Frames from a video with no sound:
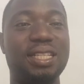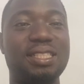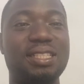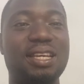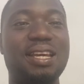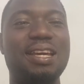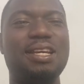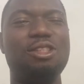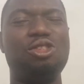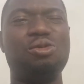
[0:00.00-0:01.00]
that,
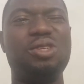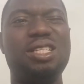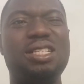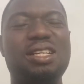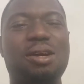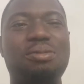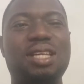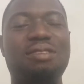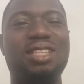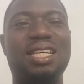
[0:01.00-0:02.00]
you will
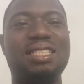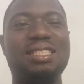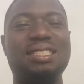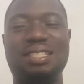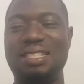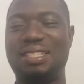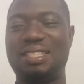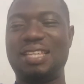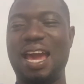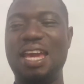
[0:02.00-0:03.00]
observe that the
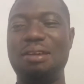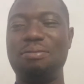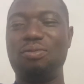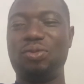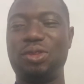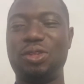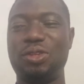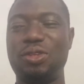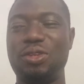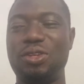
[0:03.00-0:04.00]
time
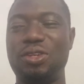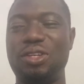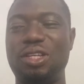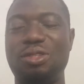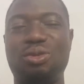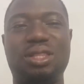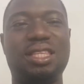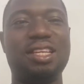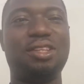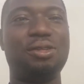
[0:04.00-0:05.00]
it will
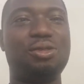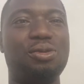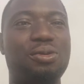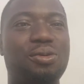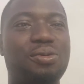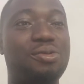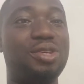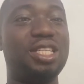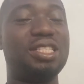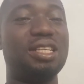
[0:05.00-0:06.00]
take you to
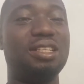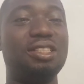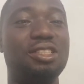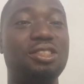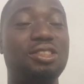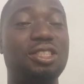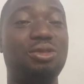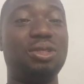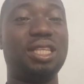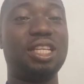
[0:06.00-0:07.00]
reach,
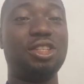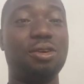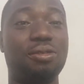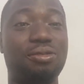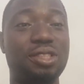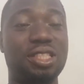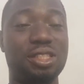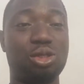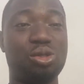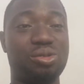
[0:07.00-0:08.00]
it will take your
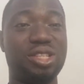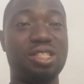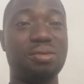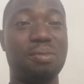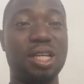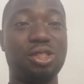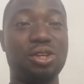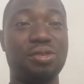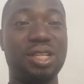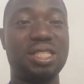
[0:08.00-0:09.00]
fishes to reach
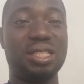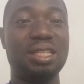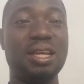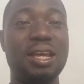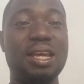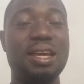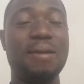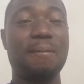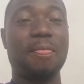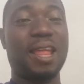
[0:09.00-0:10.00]
maturity,
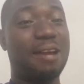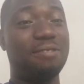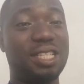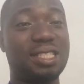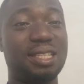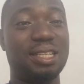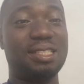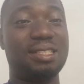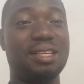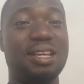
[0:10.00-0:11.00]
harvest
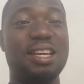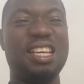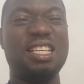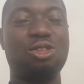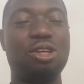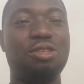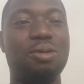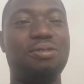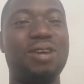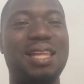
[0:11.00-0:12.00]
stage, is going to
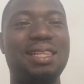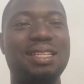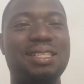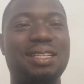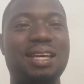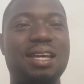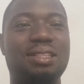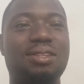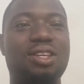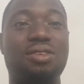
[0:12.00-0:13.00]
be far lesser
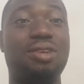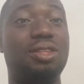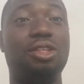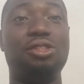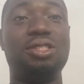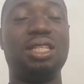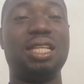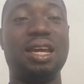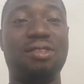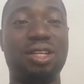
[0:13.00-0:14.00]
than if you are not
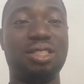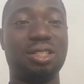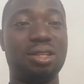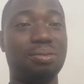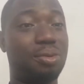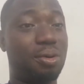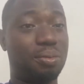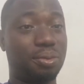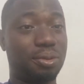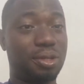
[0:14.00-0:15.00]
using aeration
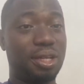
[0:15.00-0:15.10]
pump.